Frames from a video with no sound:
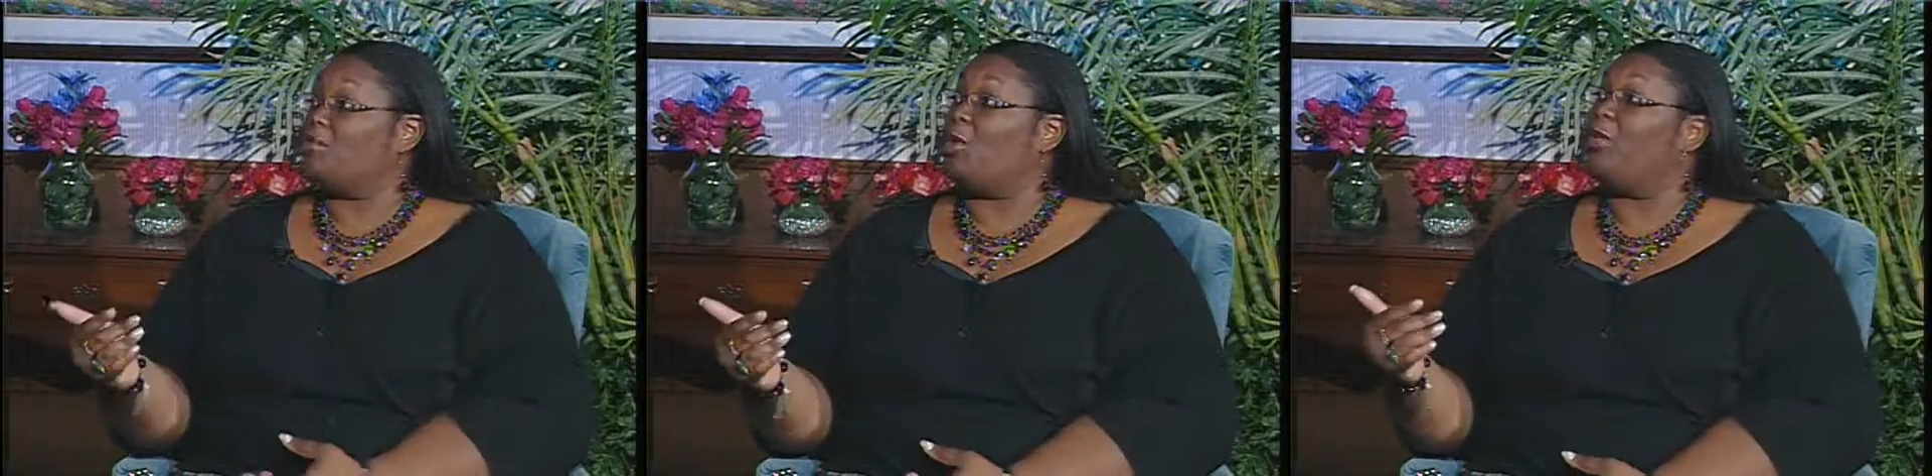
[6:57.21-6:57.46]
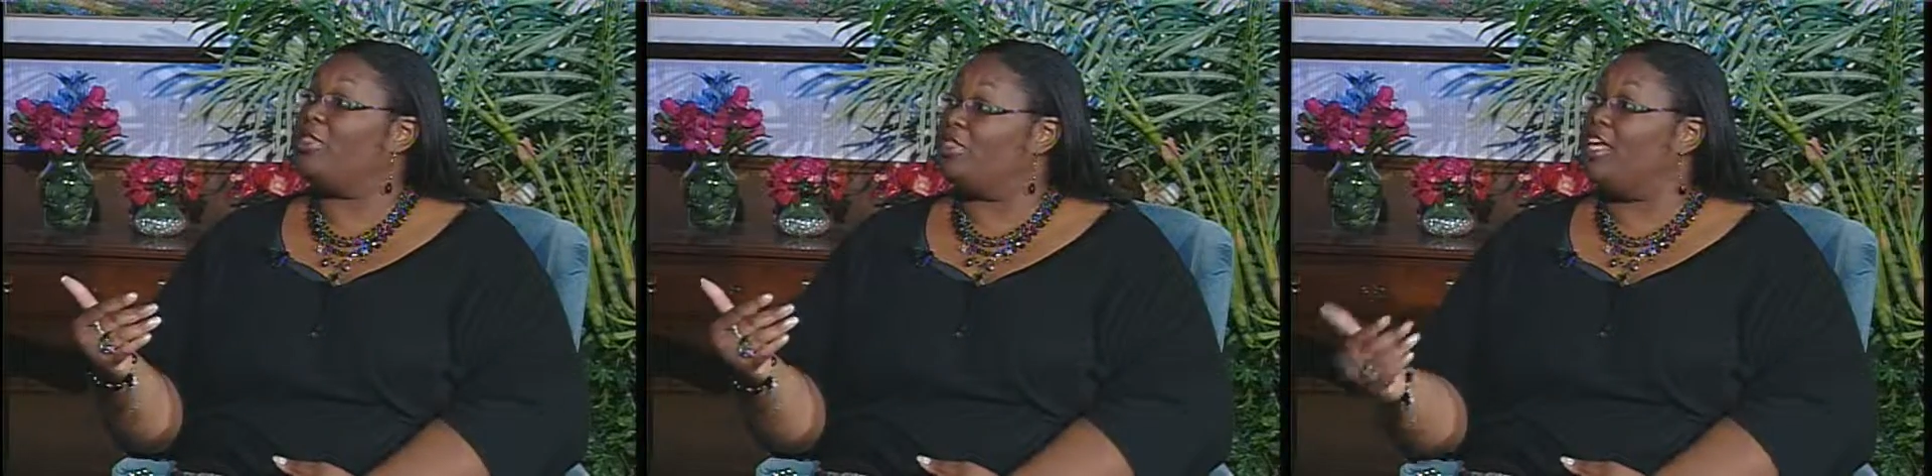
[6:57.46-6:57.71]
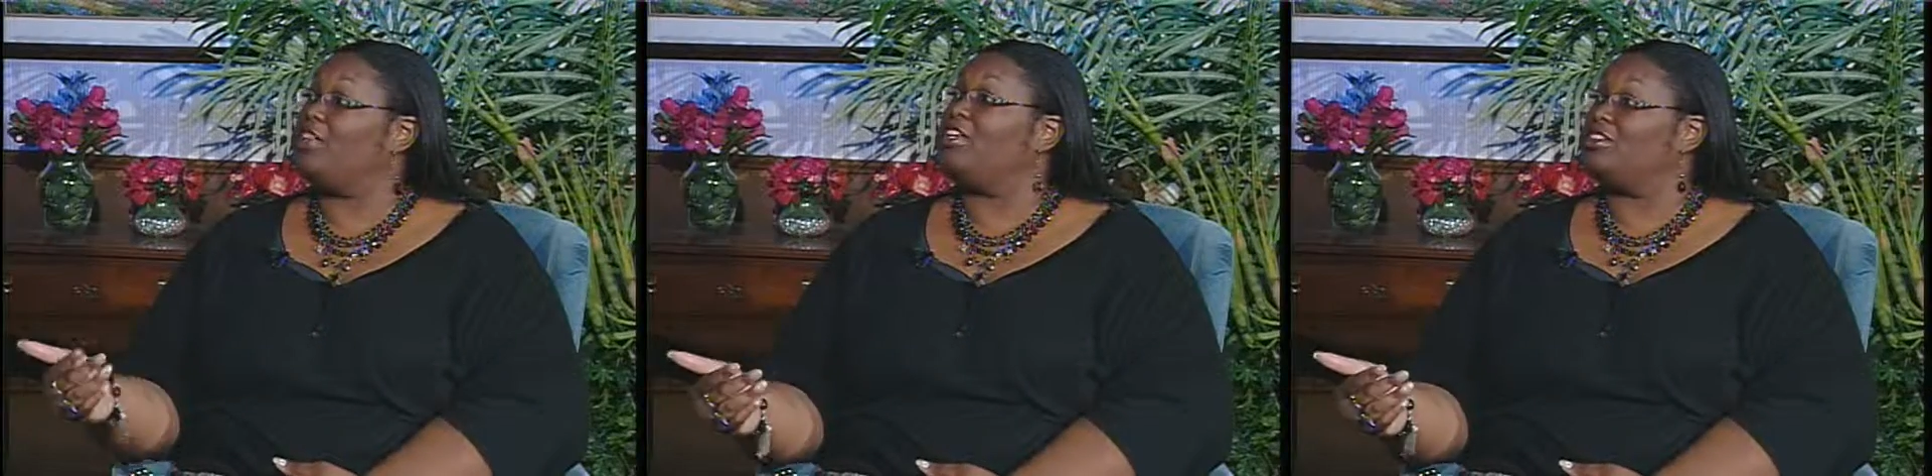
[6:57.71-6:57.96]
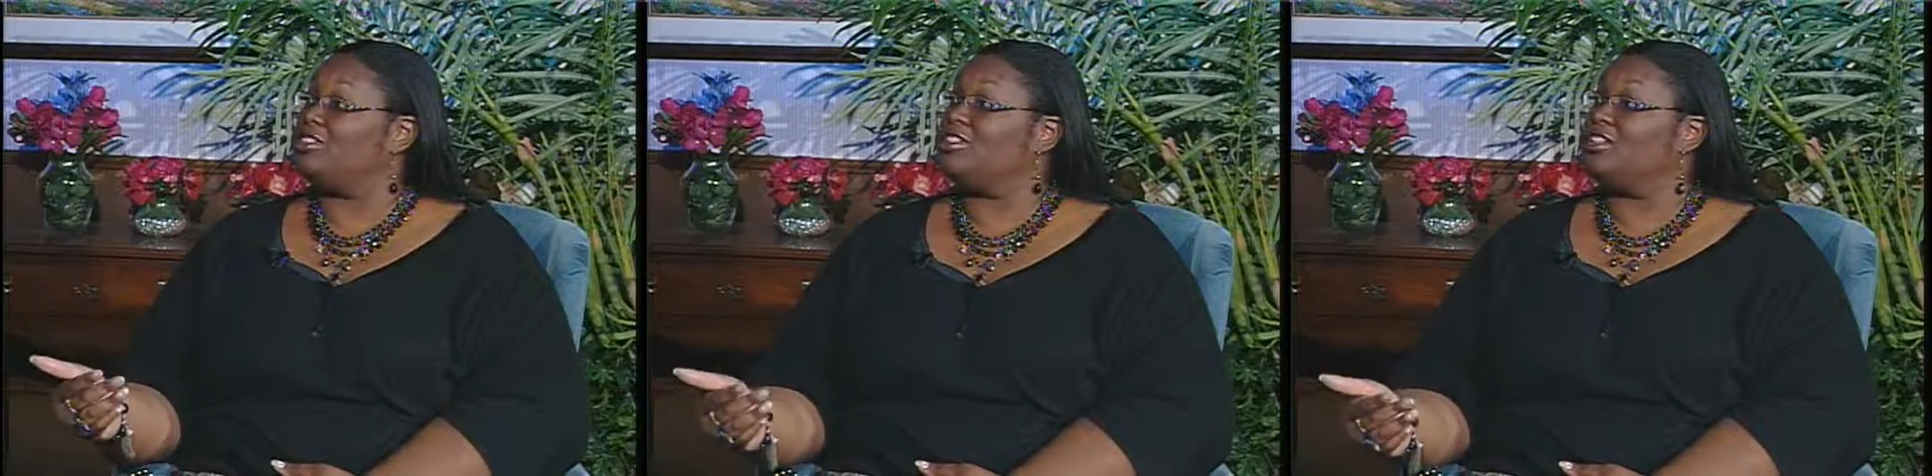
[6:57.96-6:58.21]
or we think
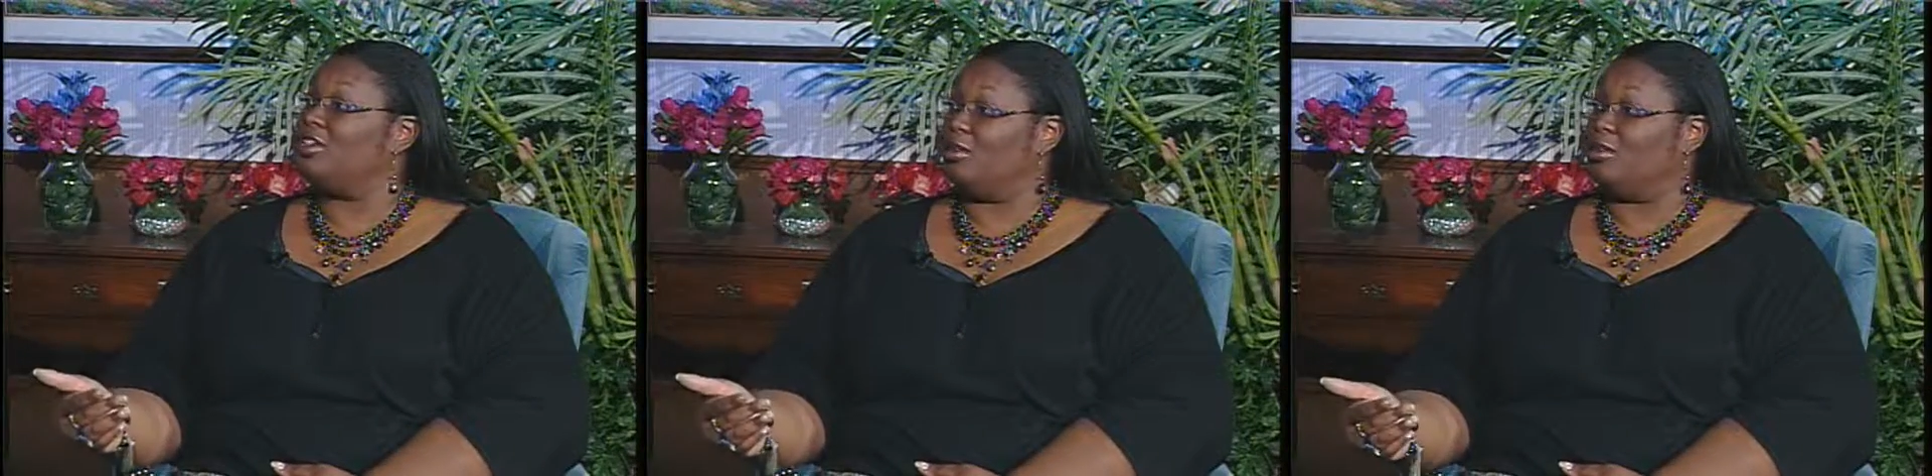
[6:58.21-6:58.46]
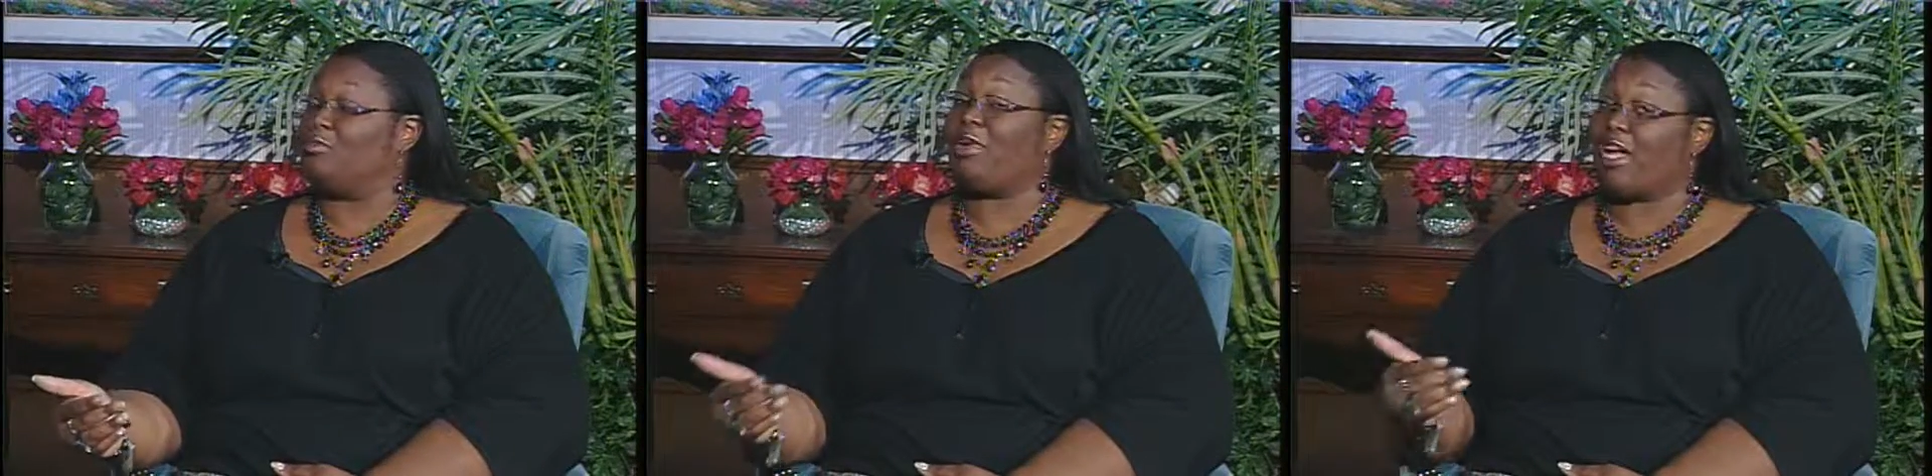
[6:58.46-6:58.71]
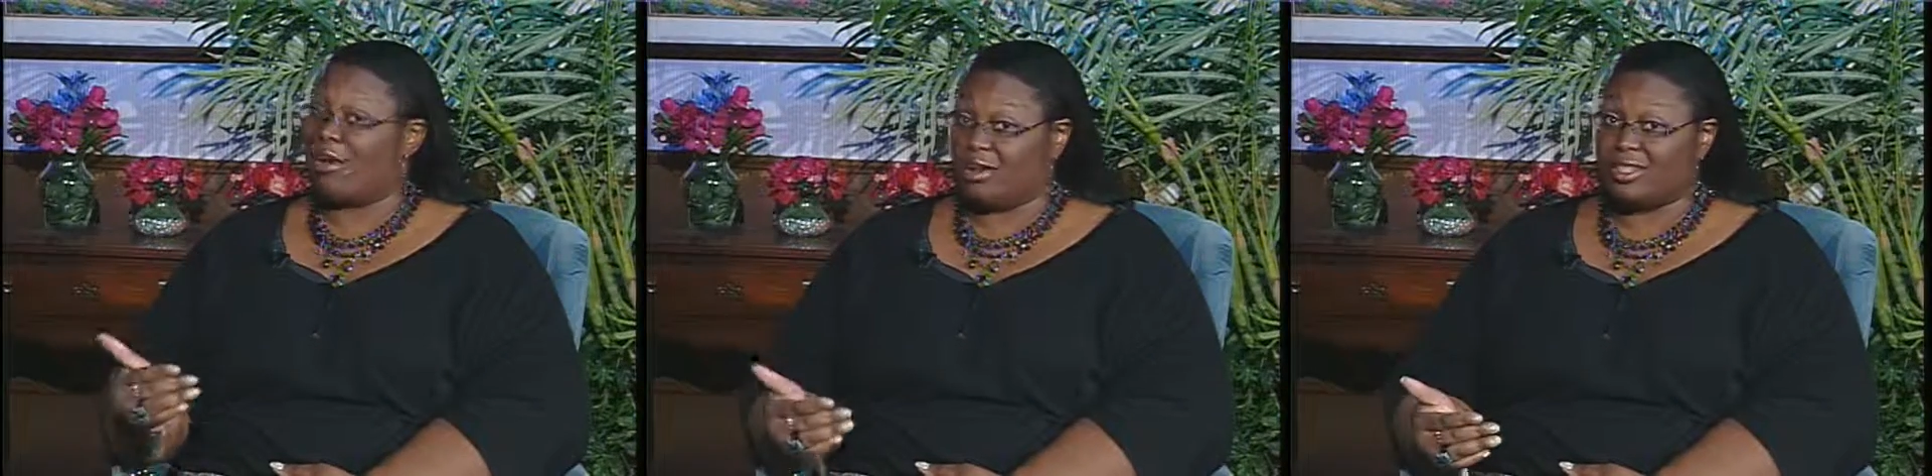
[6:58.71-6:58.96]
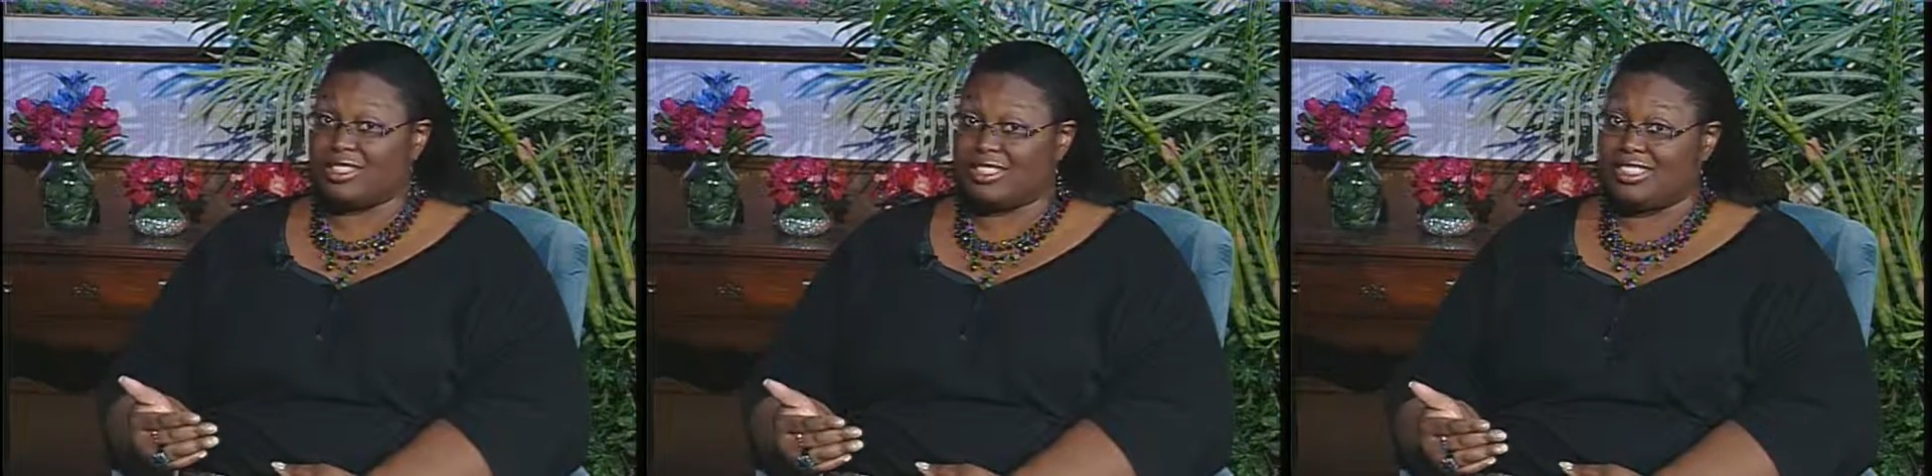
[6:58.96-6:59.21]
they should learn,
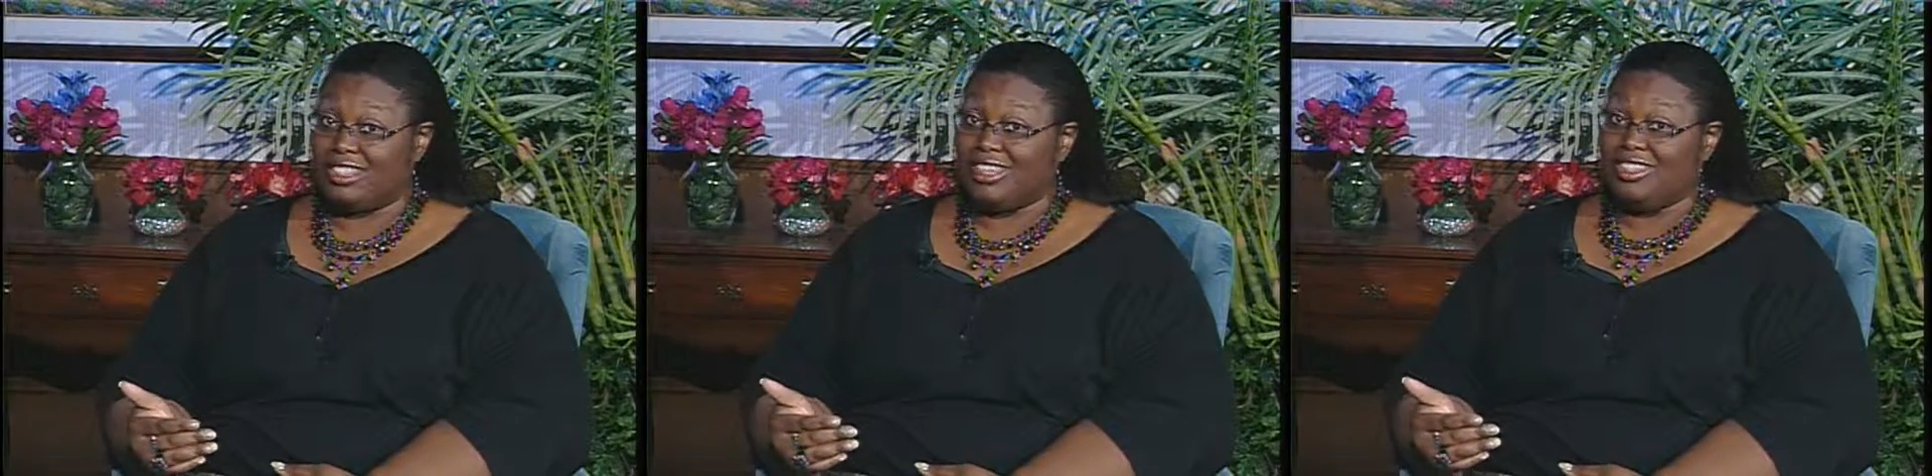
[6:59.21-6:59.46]
parents.